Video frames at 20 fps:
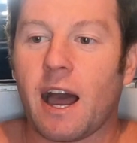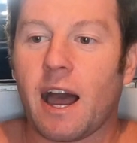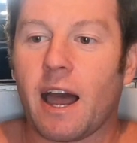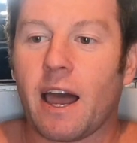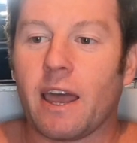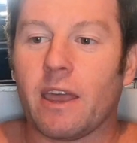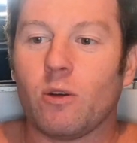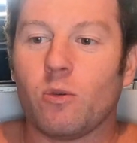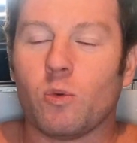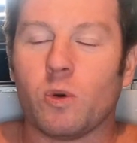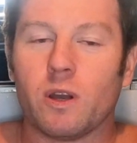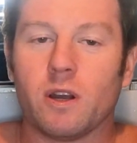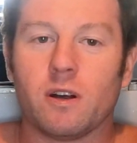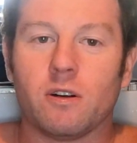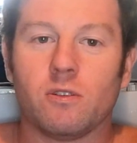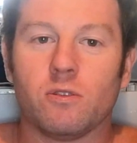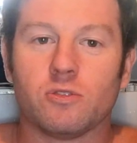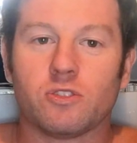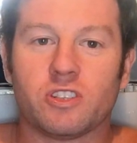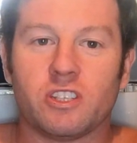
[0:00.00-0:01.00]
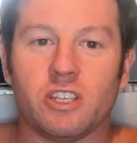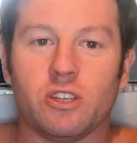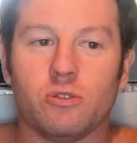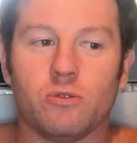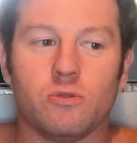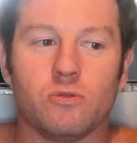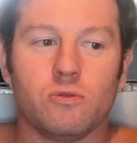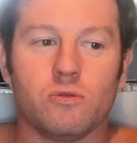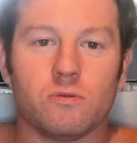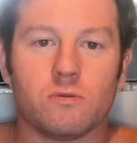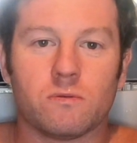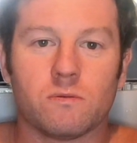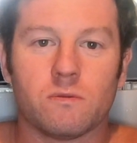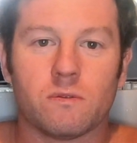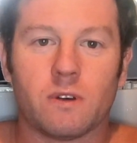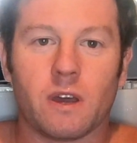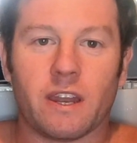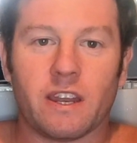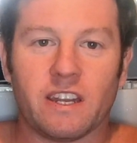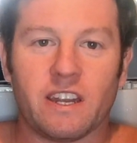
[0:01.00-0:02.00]
I will see you
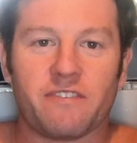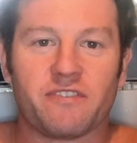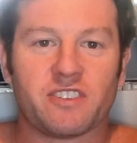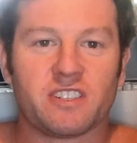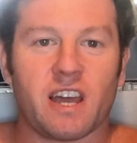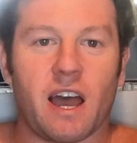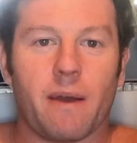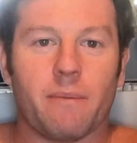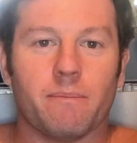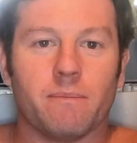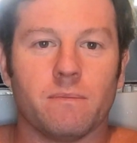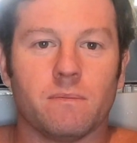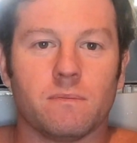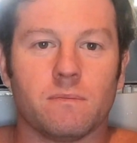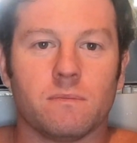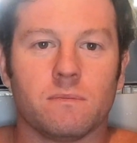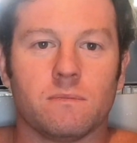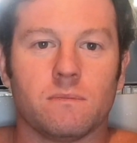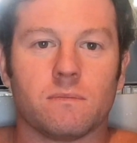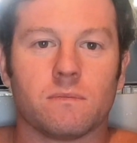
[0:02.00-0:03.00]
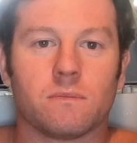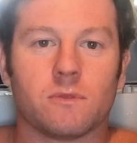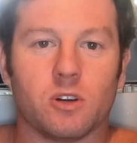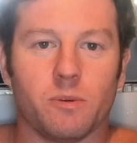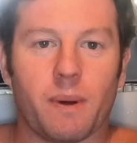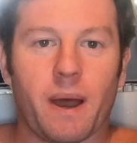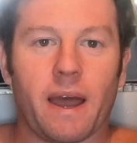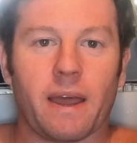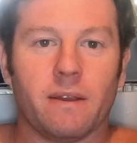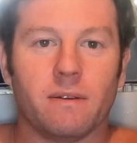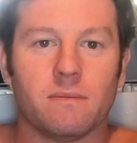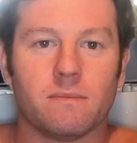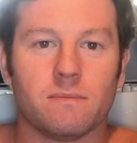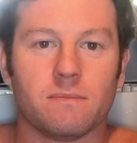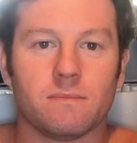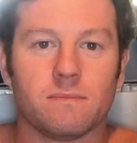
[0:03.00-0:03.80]
at a different time. Goodbye.